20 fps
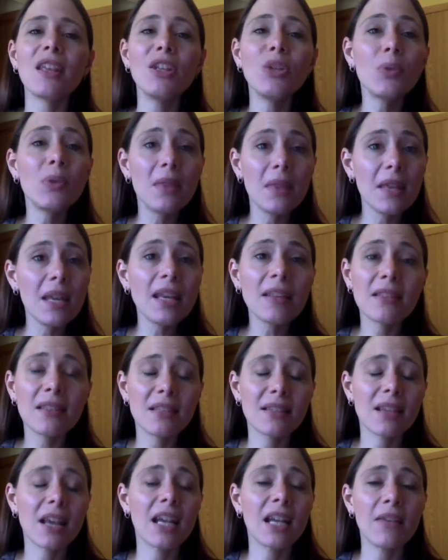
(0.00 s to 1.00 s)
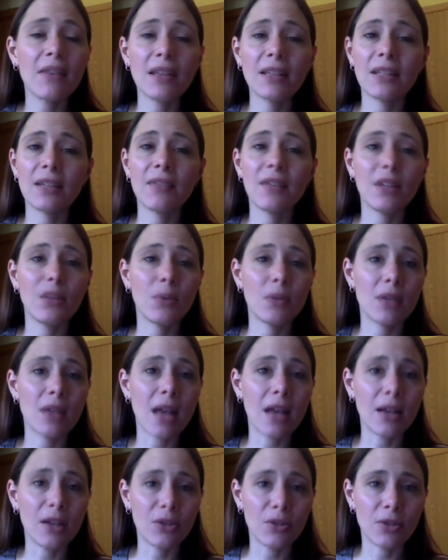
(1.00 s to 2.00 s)
You would think that this kind of activity would
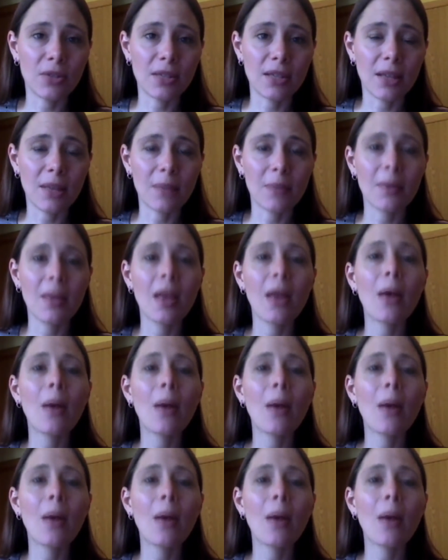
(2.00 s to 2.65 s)
not interest him.